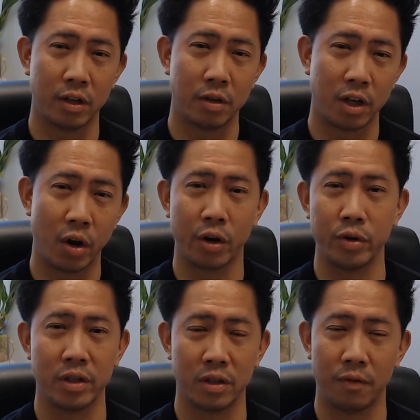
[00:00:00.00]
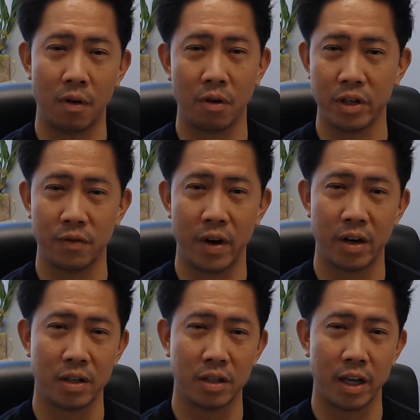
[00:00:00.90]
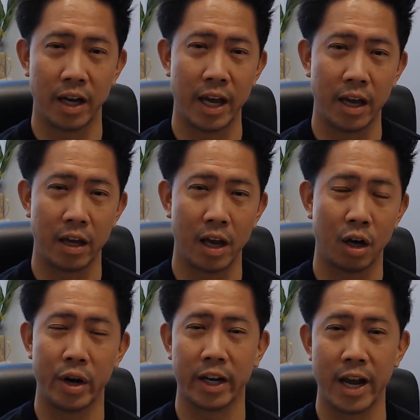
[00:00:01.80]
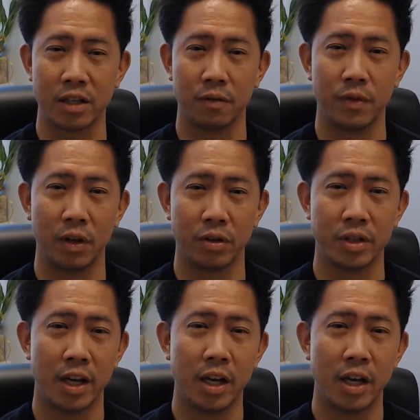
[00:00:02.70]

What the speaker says: characteristics of all these various hyaluronic acid fillers,